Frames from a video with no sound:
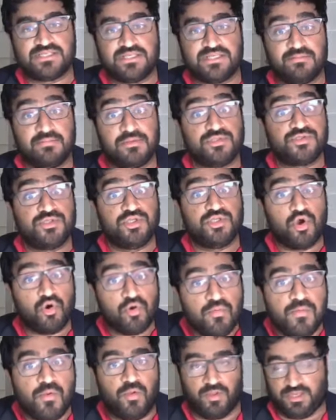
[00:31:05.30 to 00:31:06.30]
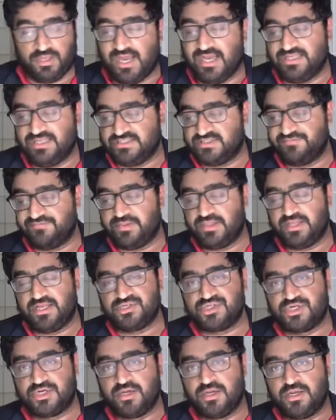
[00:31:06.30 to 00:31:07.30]
the most noble kinds of
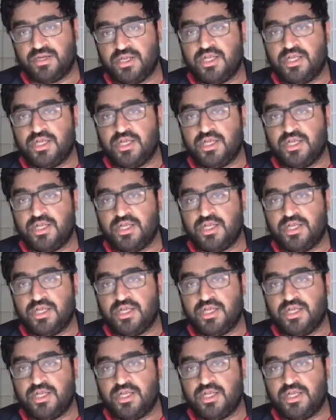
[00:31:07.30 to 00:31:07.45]
pleasure.